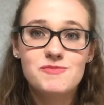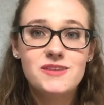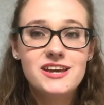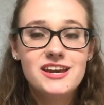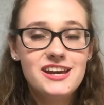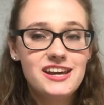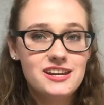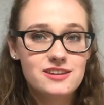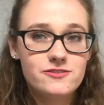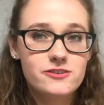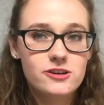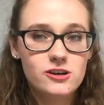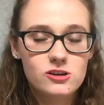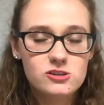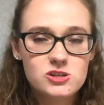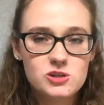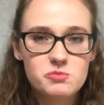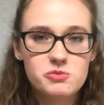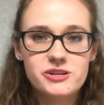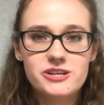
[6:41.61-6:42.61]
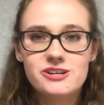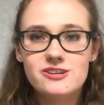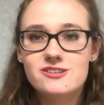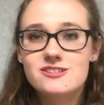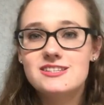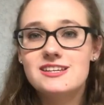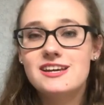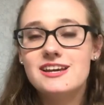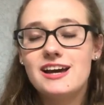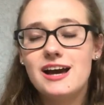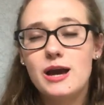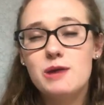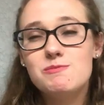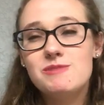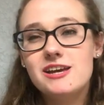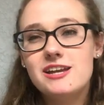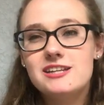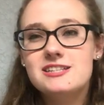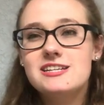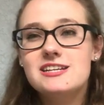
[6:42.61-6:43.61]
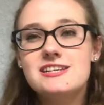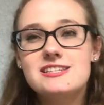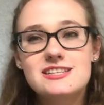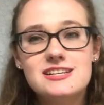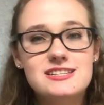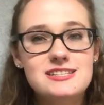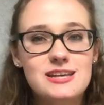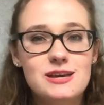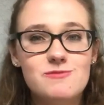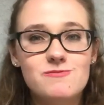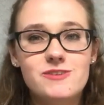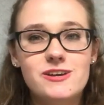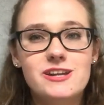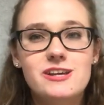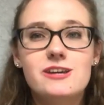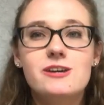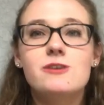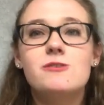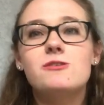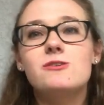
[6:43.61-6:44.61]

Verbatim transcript: And if you're also pre-nursing, I made a TEAS exam video.